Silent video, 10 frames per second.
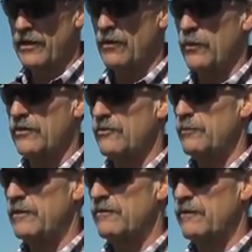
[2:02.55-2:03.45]
Here at
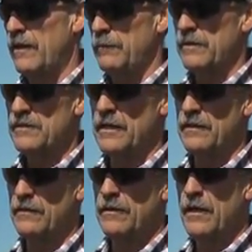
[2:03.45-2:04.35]
Western Beef Development
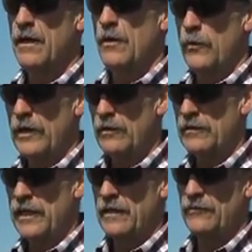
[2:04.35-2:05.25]
Center, we
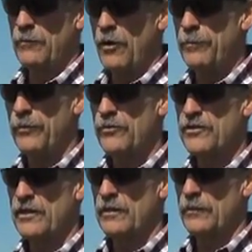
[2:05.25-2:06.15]
looked at a small
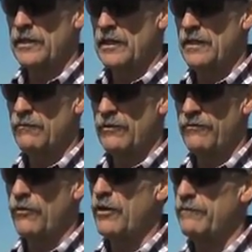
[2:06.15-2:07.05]
project that we did with
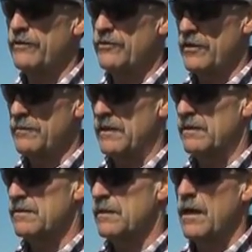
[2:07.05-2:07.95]
4 different
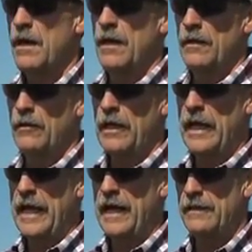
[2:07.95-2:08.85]
treatments,
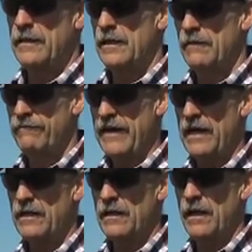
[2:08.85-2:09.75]
looking at the
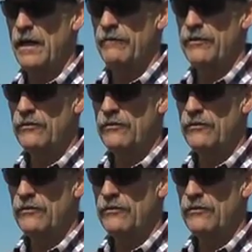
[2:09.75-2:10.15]
effect of